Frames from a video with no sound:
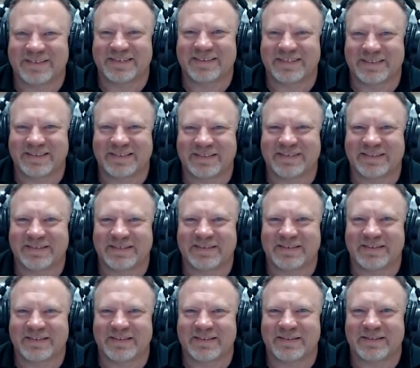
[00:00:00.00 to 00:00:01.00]

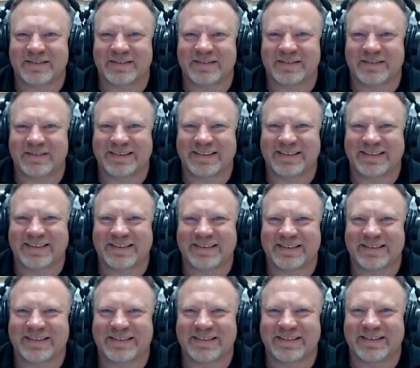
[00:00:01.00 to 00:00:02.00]

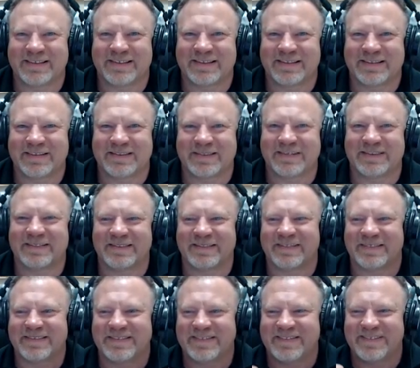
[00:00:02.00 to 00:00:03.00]

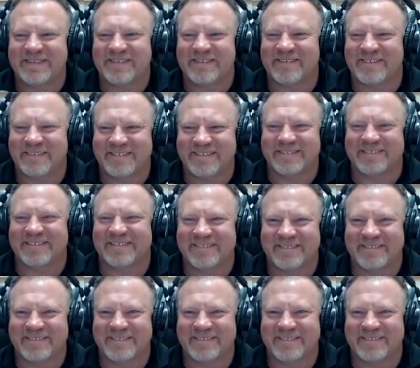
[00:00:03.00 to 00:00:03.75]
(not speaking)